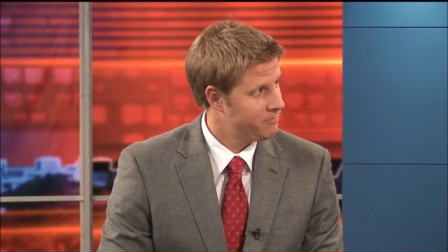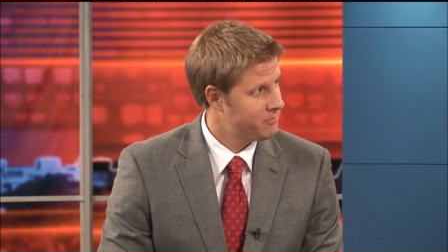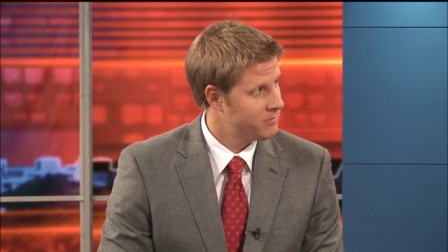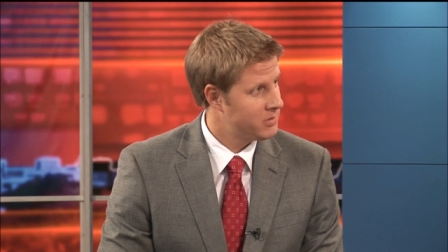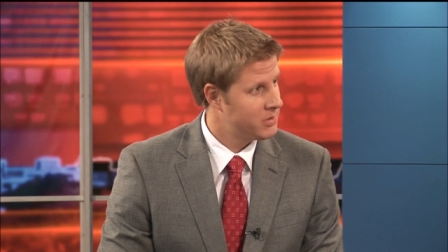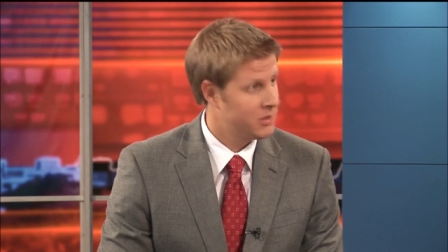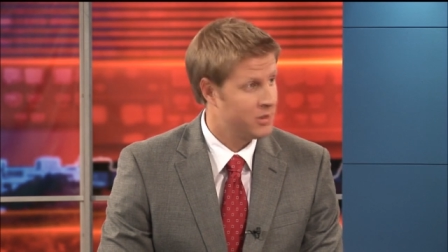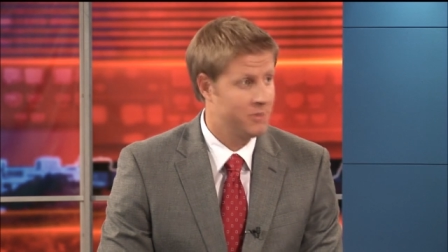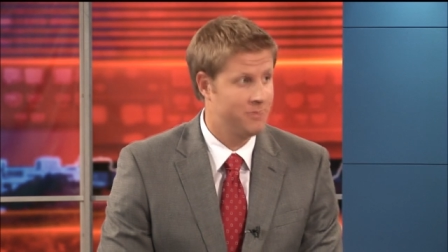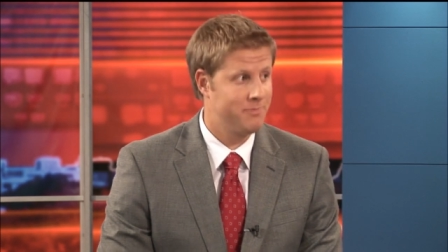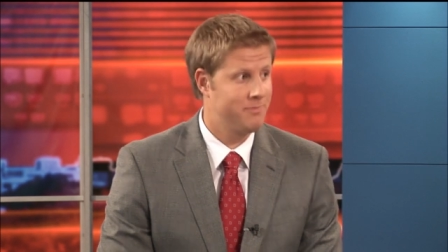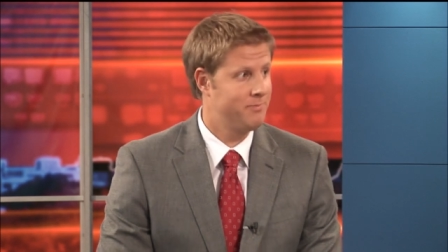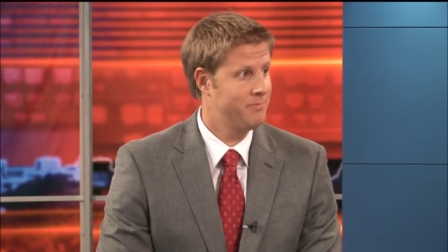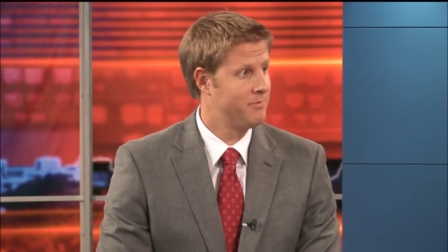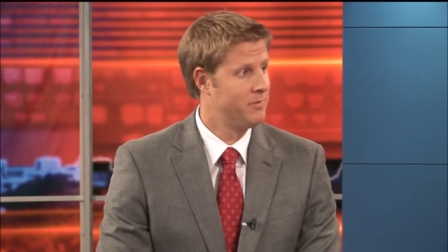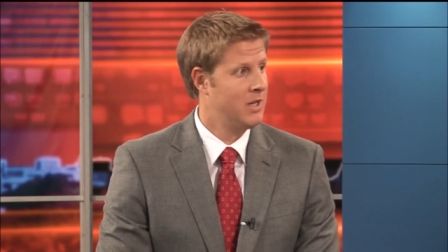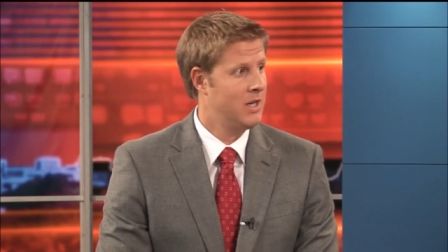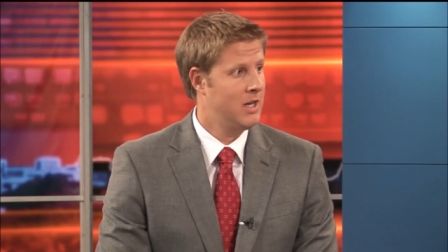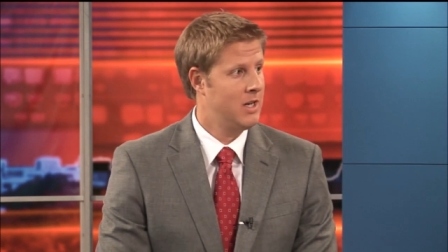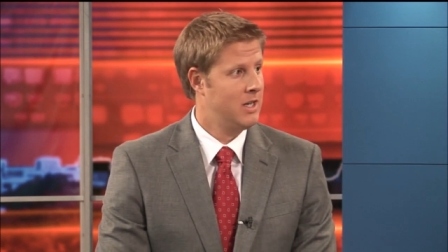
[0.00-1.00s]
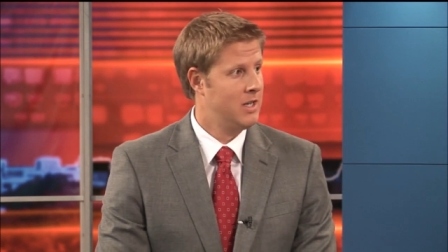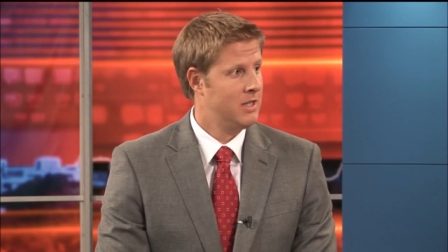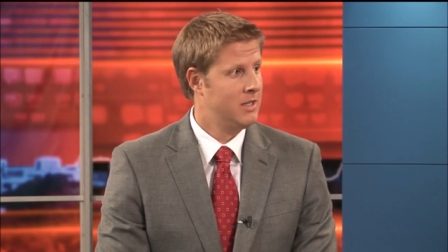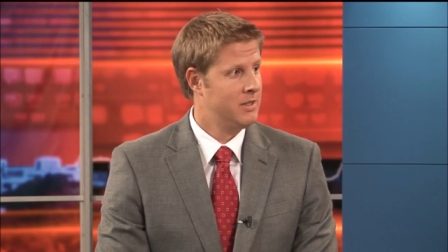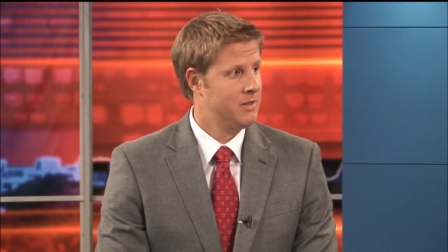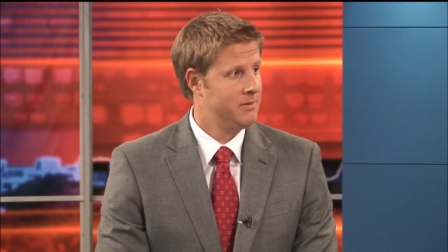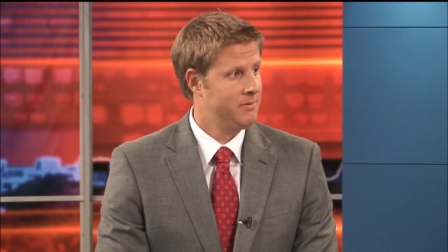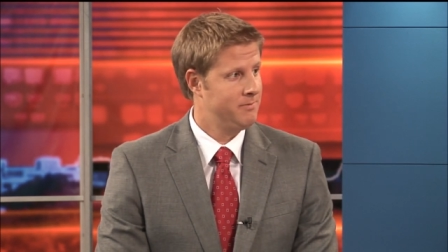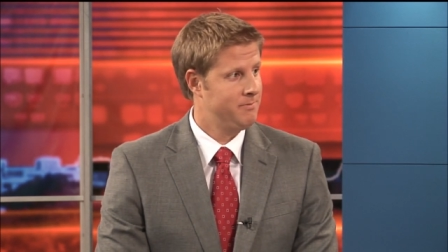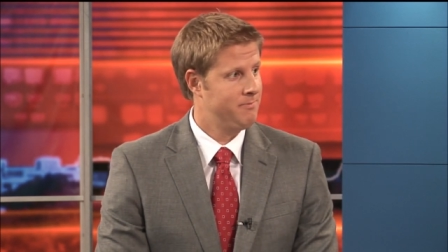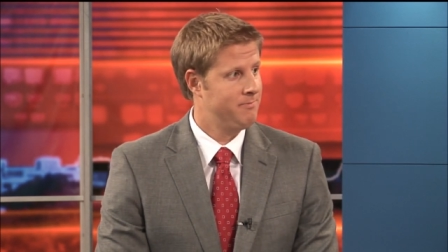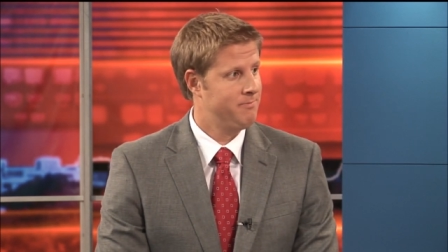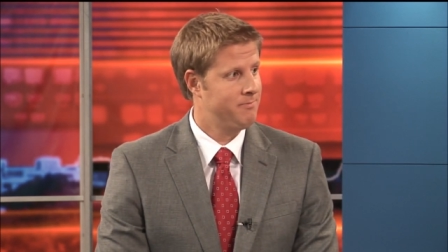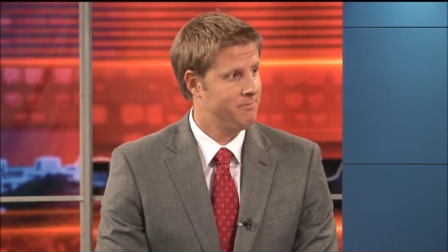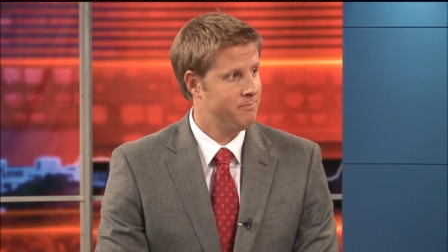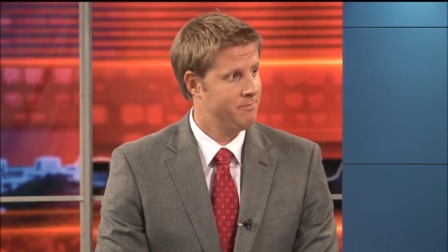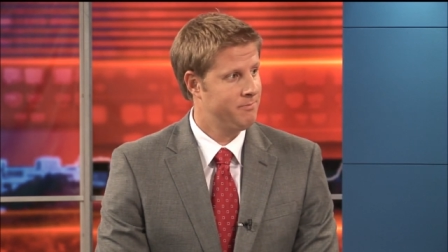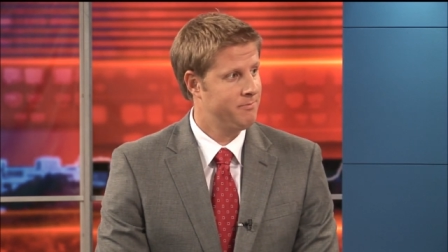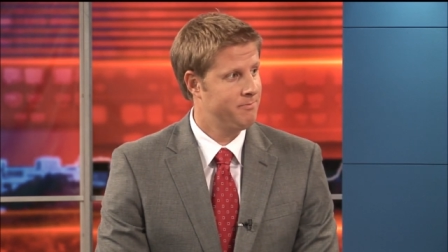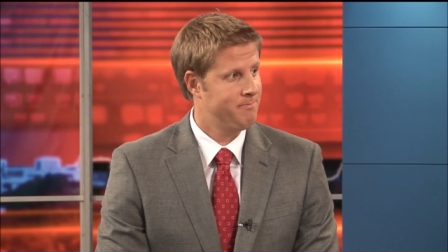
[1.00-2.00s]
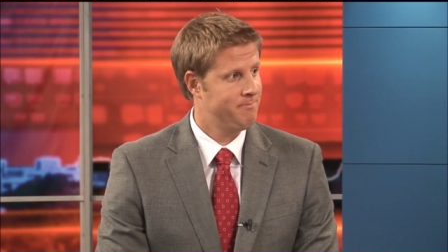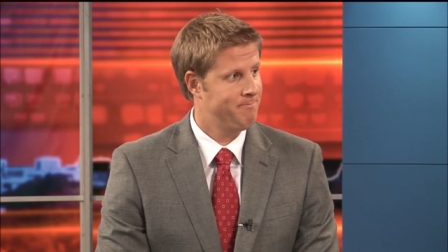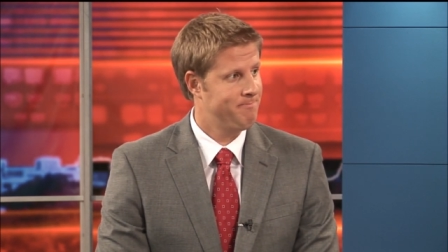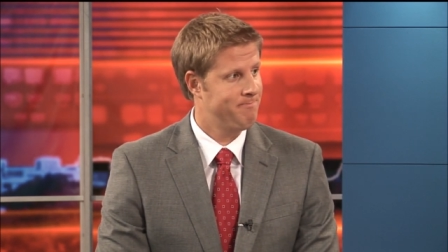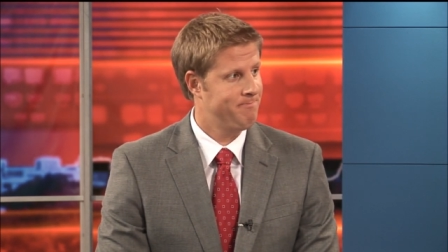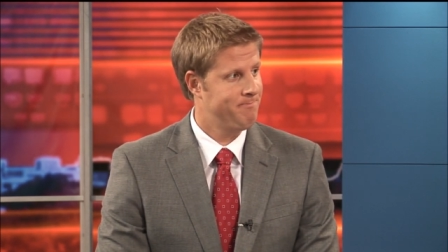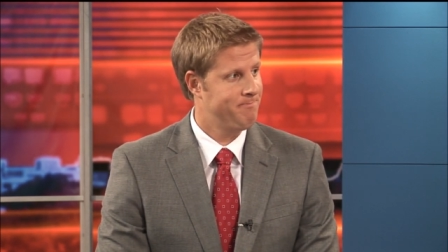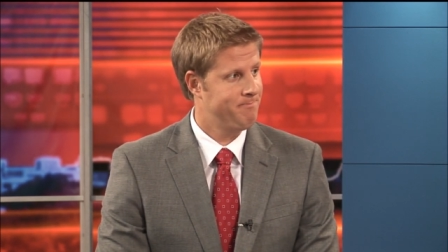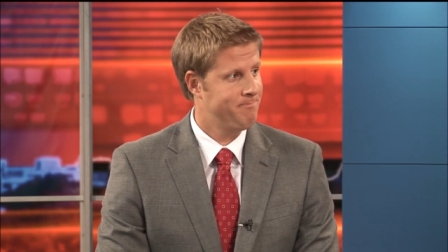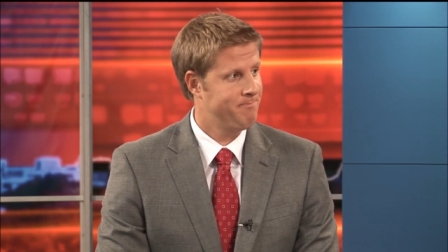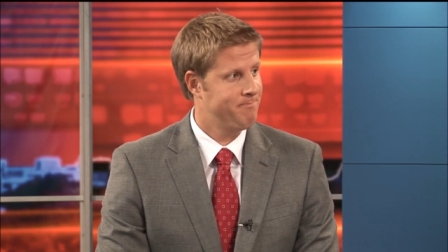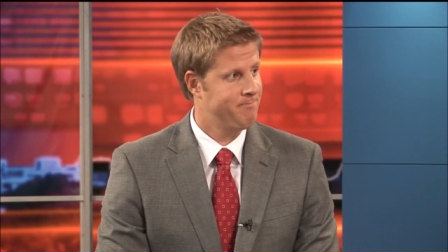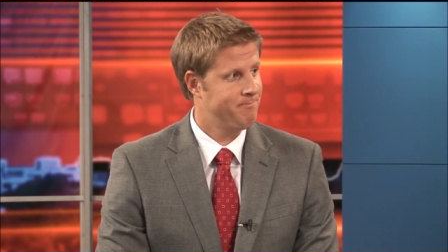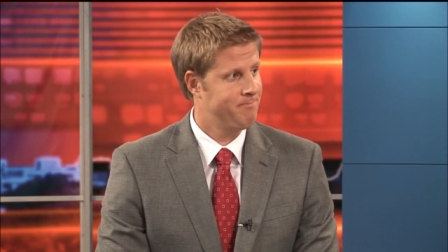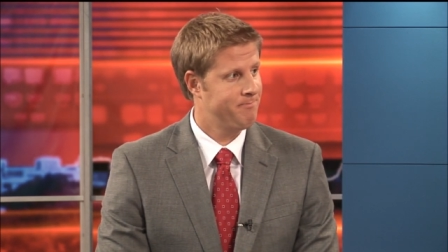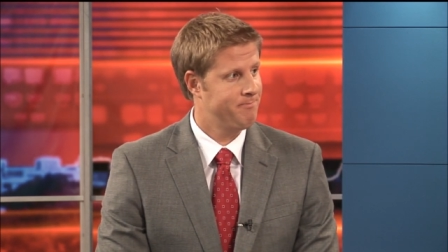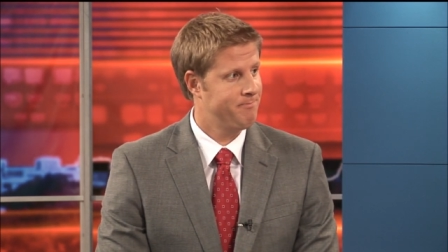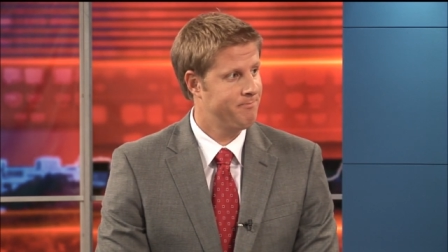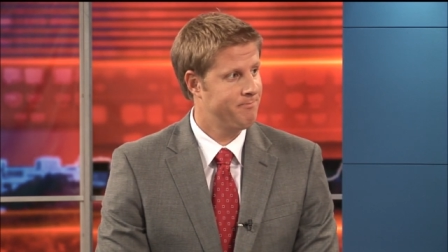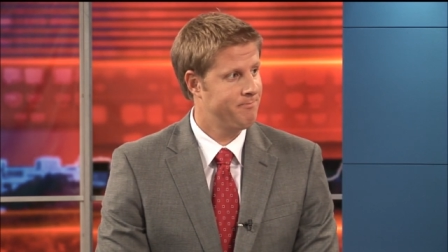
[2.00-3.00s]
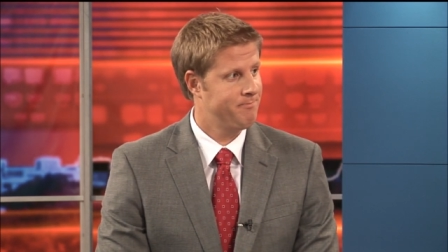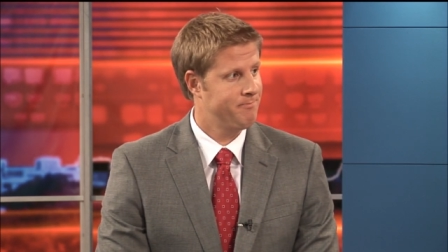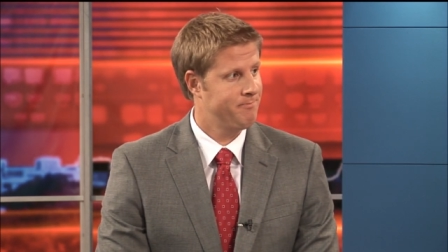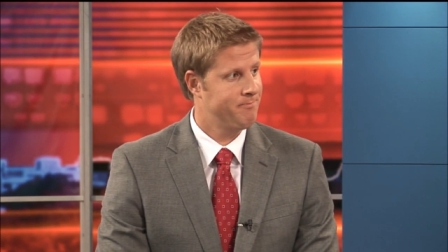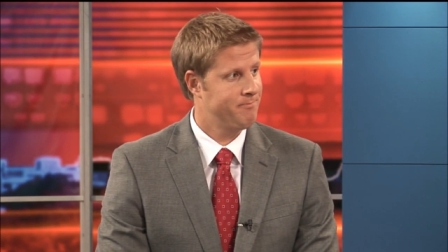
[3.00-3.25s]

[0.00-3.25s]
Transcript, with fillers: So. Oh, it's just heartbreaking tonight, especially hearing